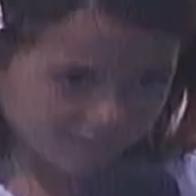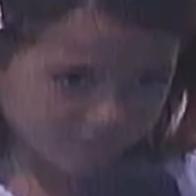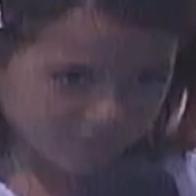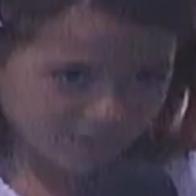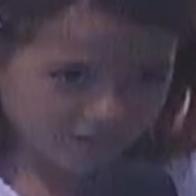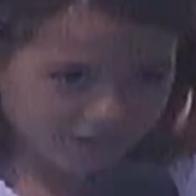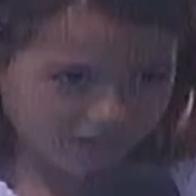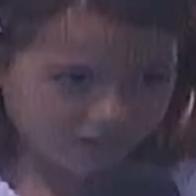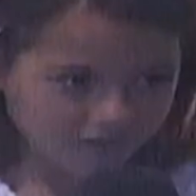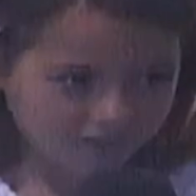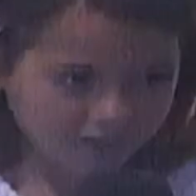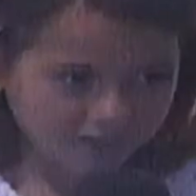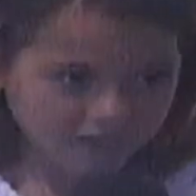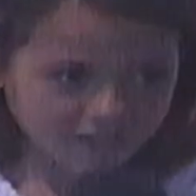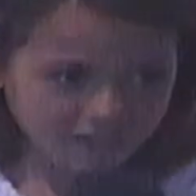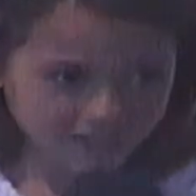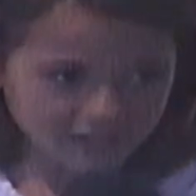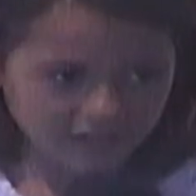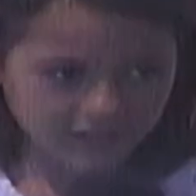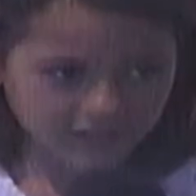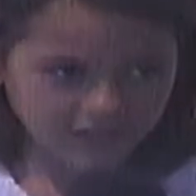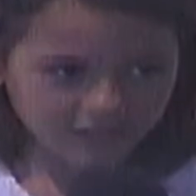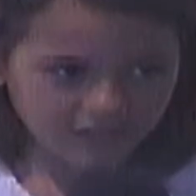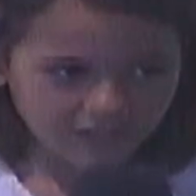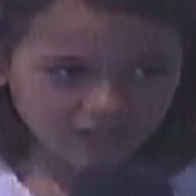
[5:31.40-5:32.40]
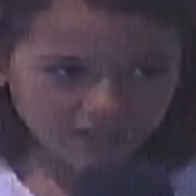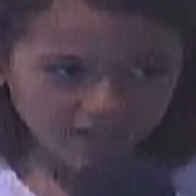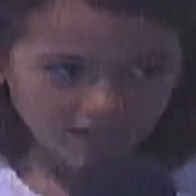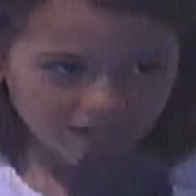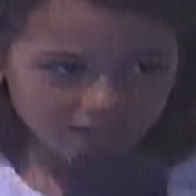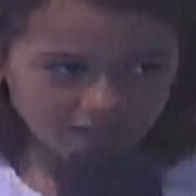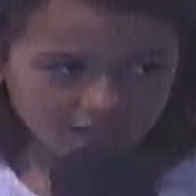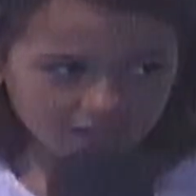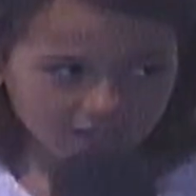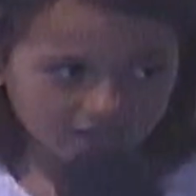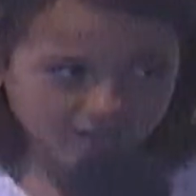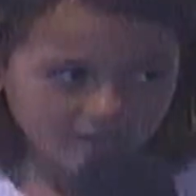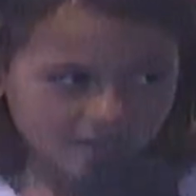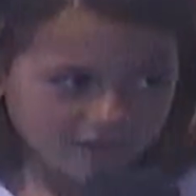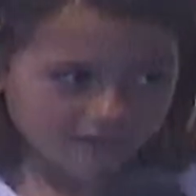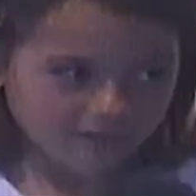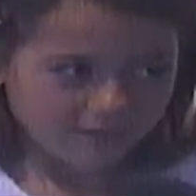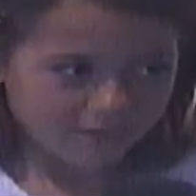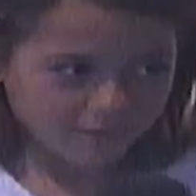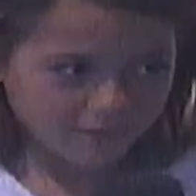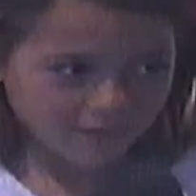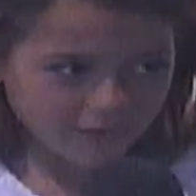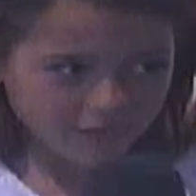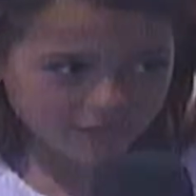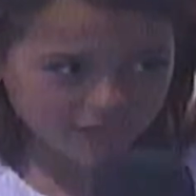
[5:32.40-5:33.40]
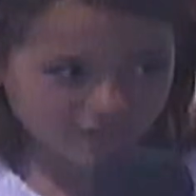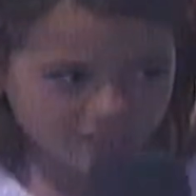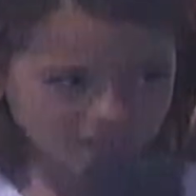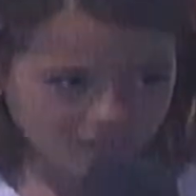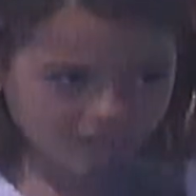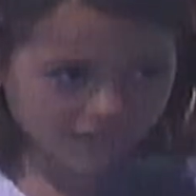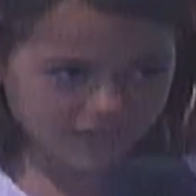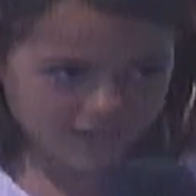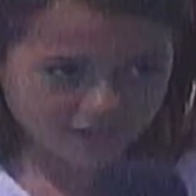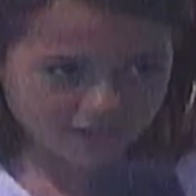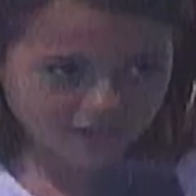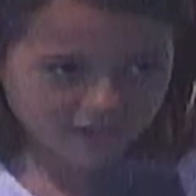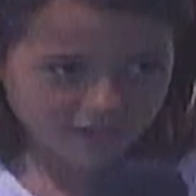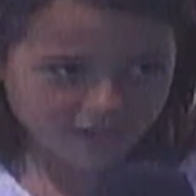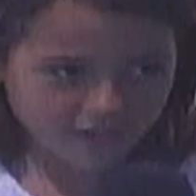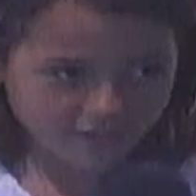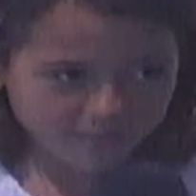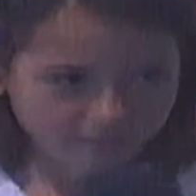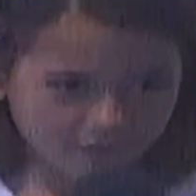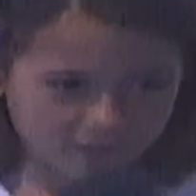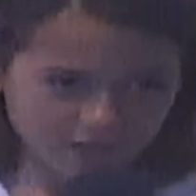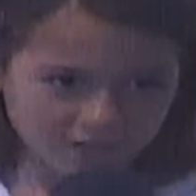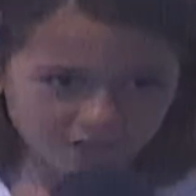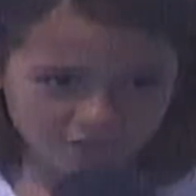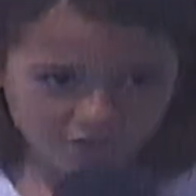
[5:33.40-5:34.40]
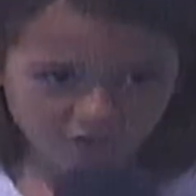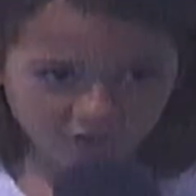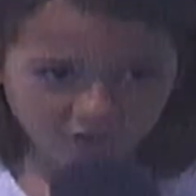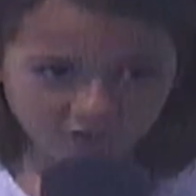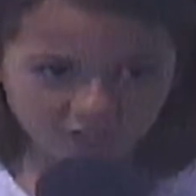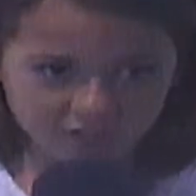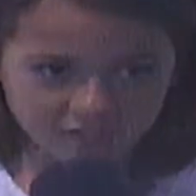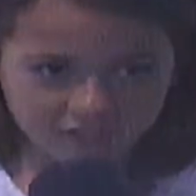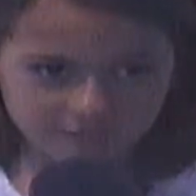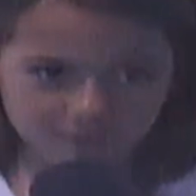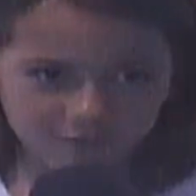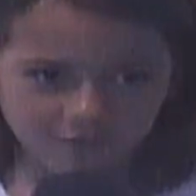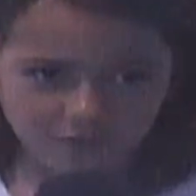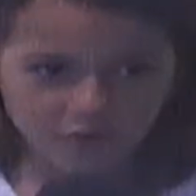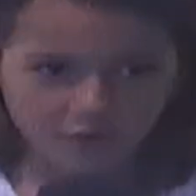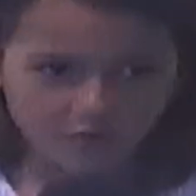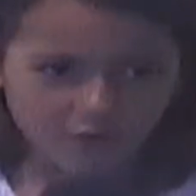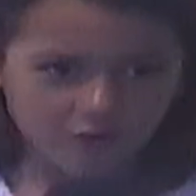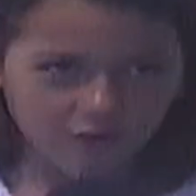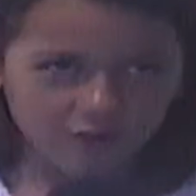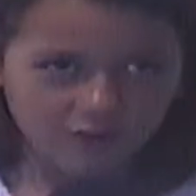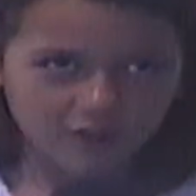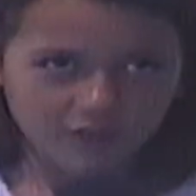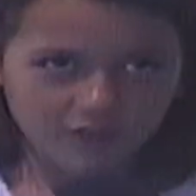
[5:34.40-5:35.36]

until he put him in charge of the whole